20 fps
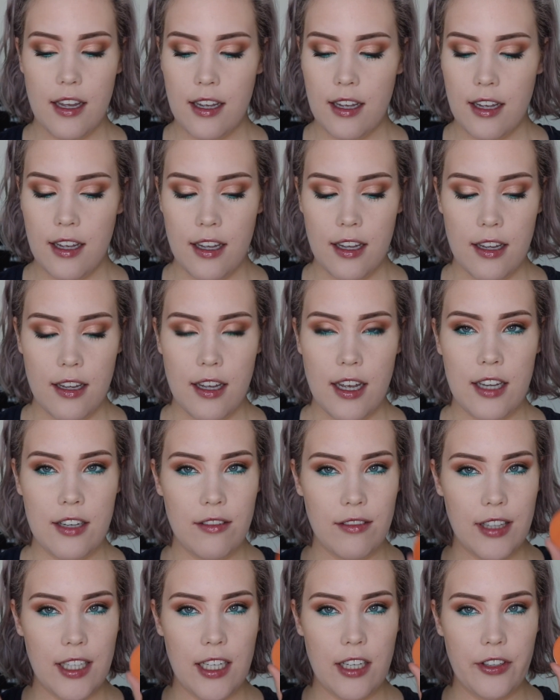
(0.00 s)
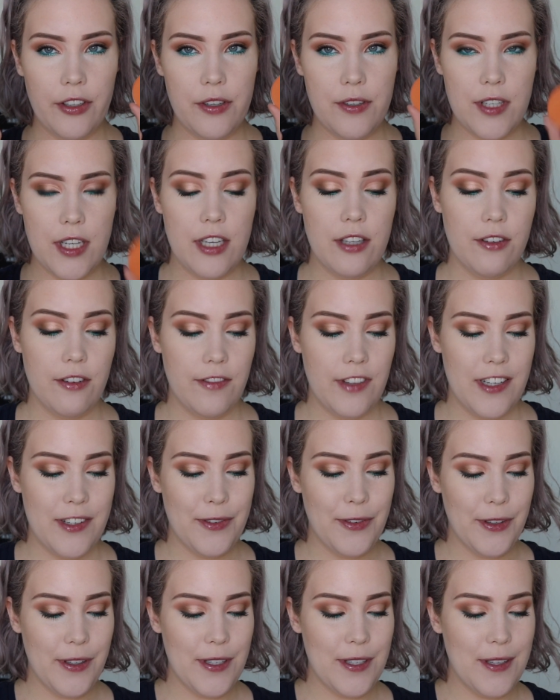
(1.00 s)
I don't think I'll use either of
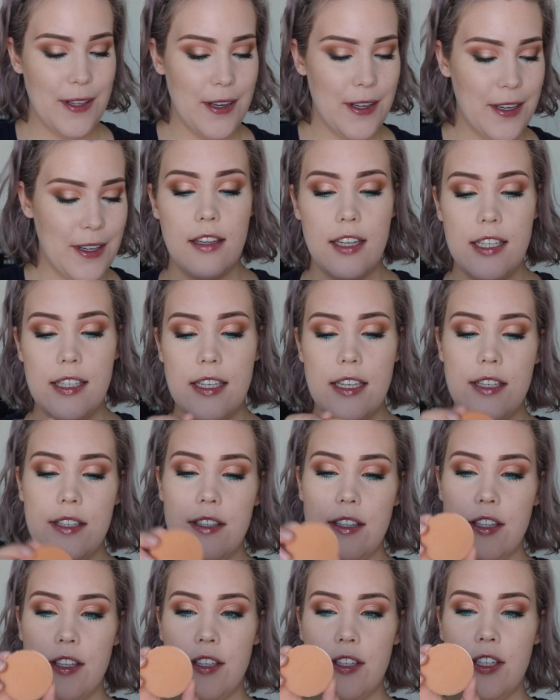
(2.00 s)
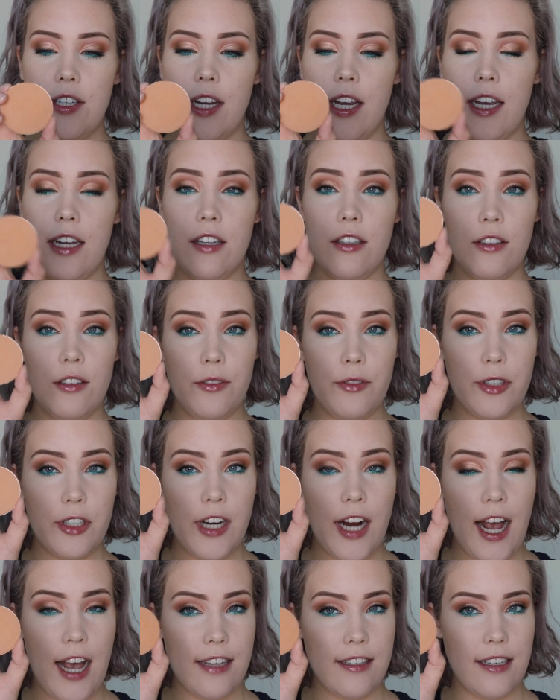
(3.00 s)
these for this look. This is the shade
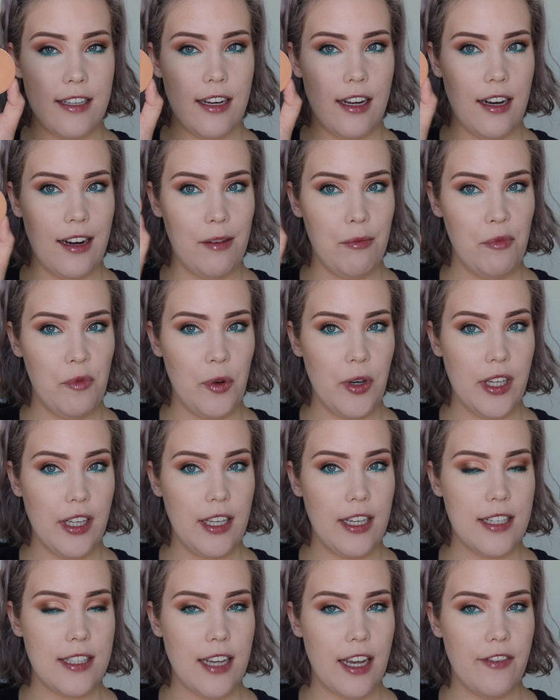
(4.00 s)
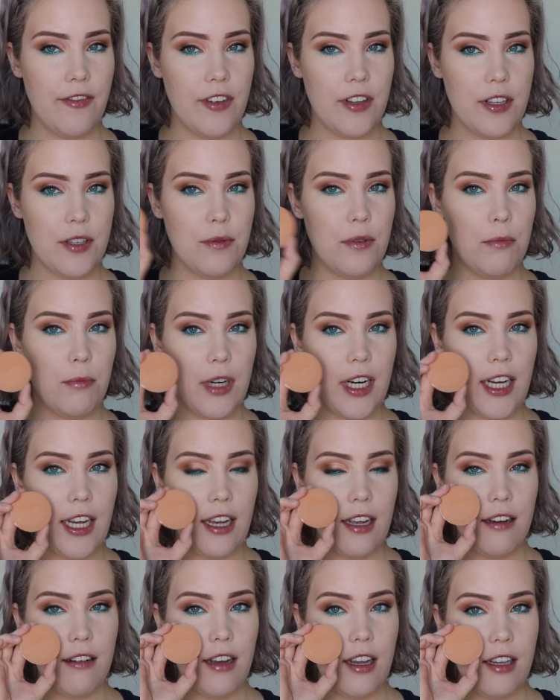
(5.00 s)
Lunar Has It and I'm really excited for this one, but
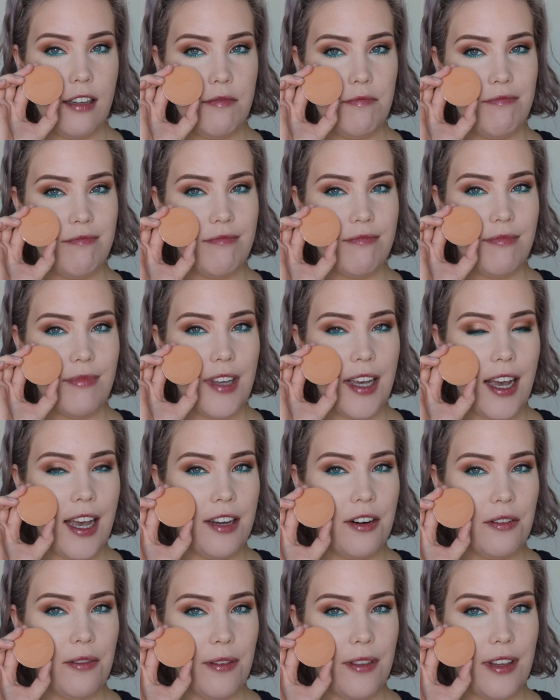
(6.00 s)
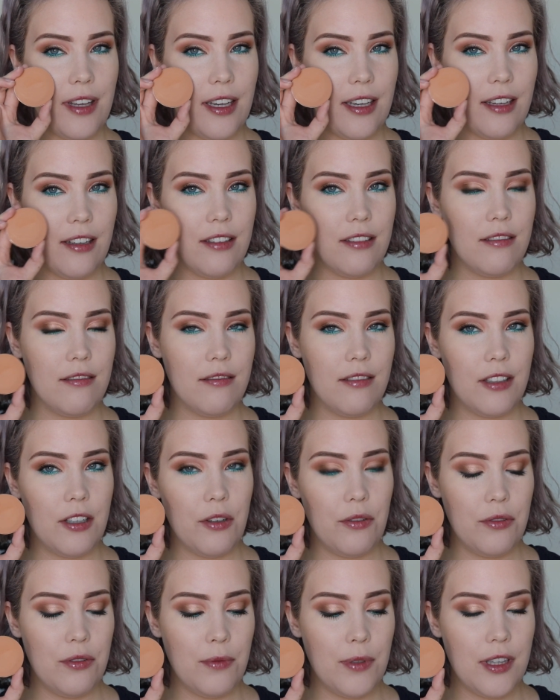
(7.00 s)
again, I don't think it
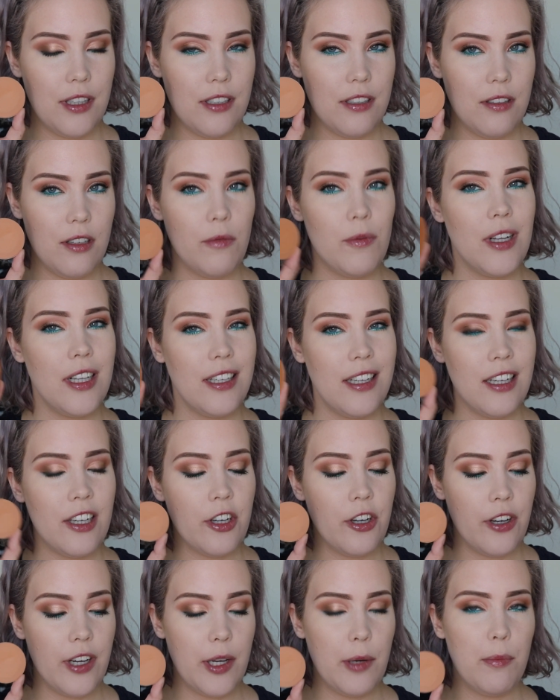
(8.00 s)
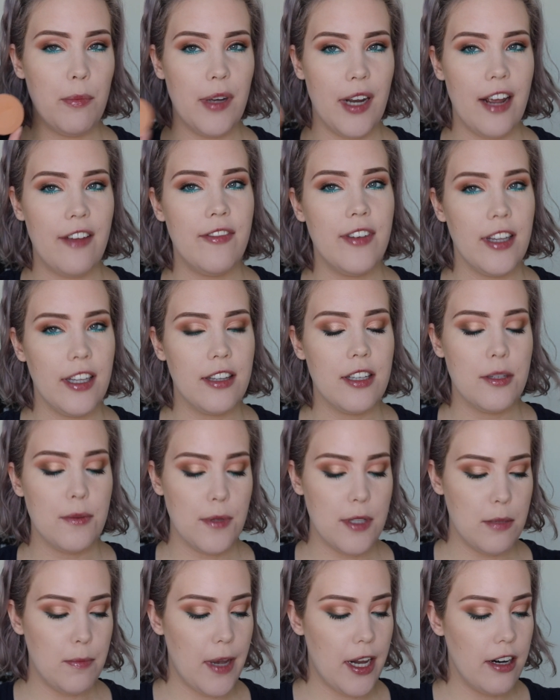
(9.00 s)
goes with this look. Well, it could, but I feel like
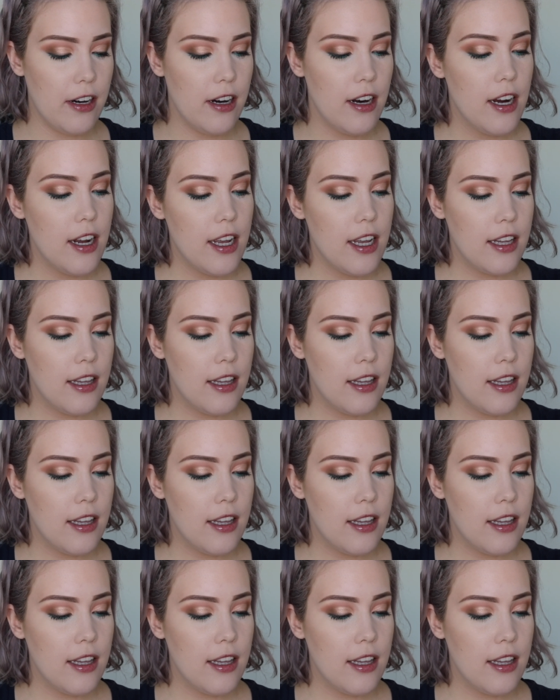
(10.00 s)
this one's better.